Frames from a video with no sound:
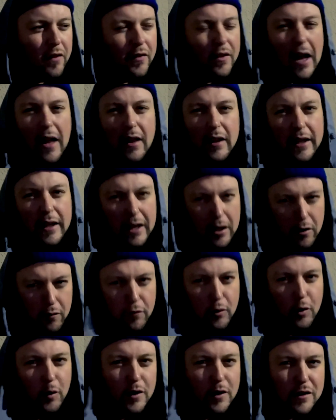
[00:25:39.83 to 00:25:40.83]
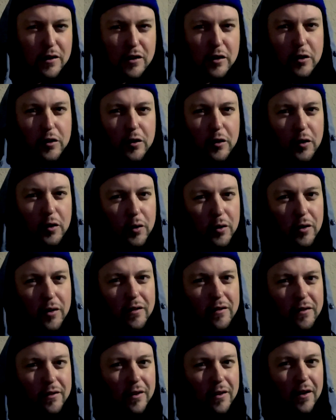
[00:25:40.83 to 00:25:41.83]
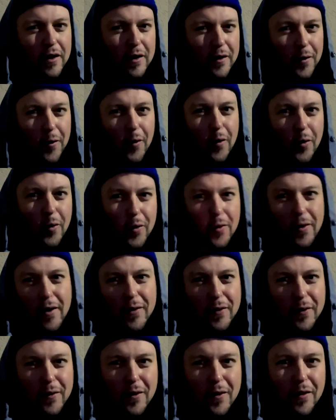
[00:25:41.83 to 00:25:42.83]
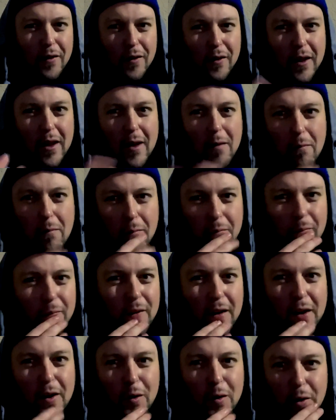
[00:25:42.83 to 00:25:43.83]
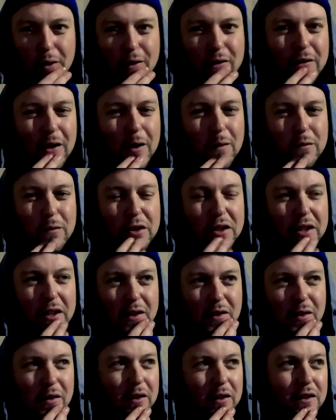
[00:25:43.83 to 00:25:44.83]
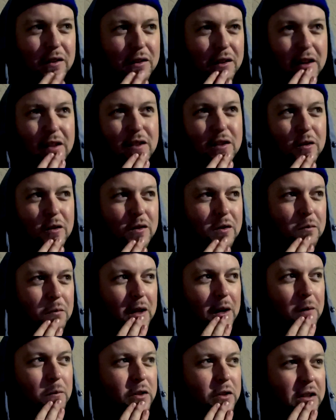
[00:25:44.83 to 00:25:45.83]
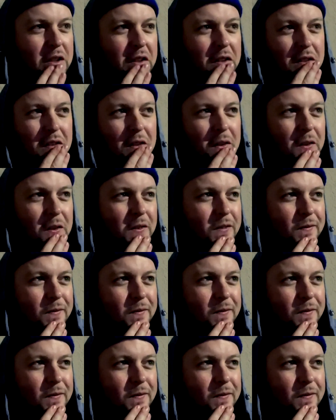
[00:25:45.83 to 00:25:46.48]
that like influences you too. You're like, oh, like they they do this dumb shit, so let's let's do some dumb shit. So,